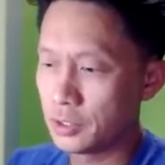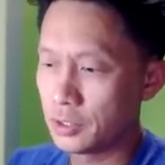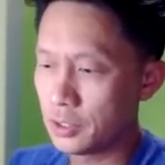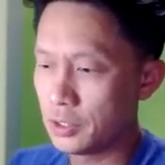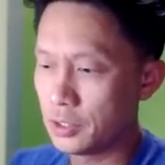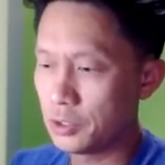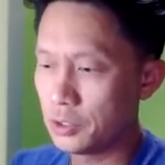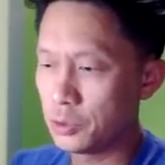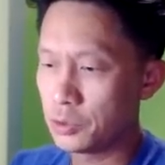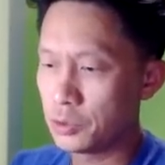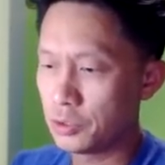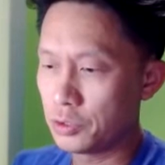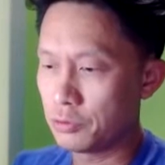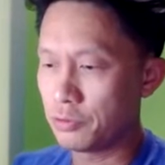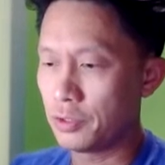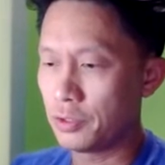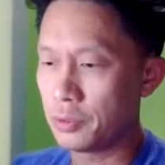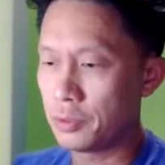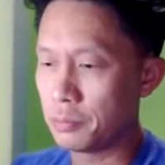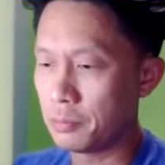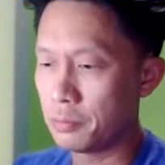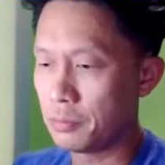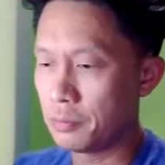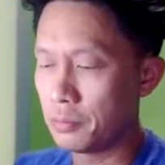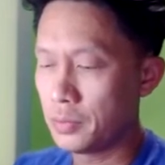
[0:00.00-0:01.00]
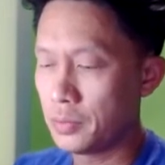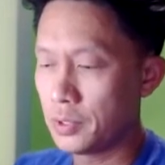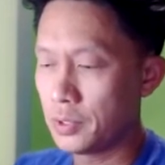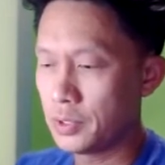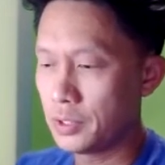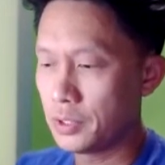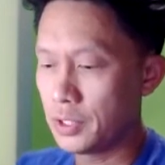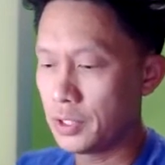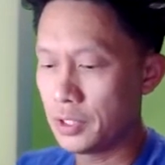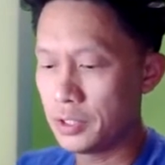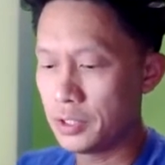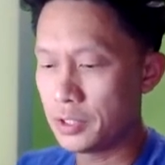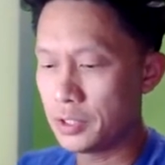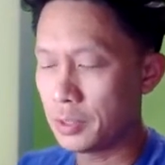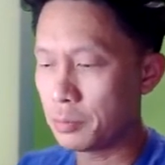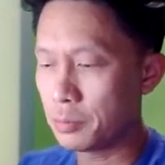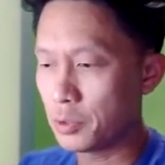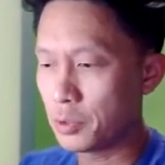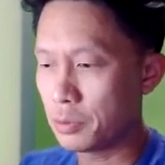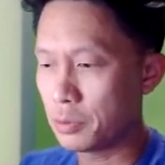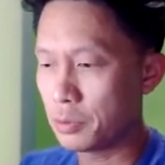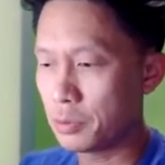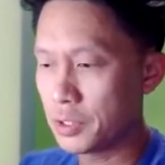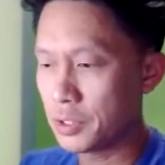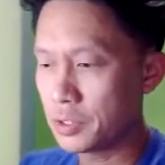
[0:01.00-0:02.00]
user from the
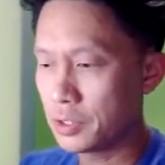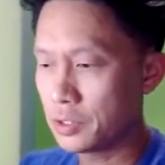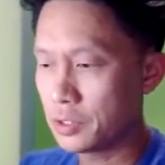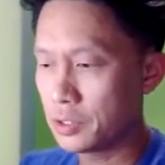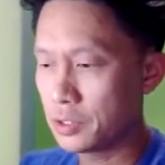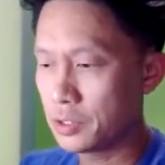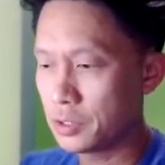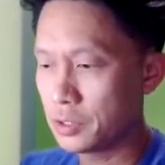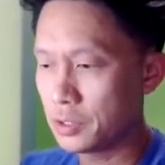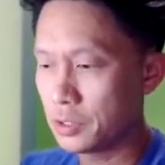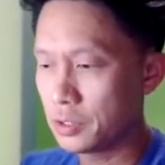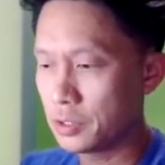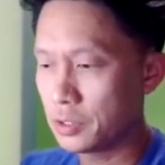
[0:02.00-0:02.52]
Sendbird message.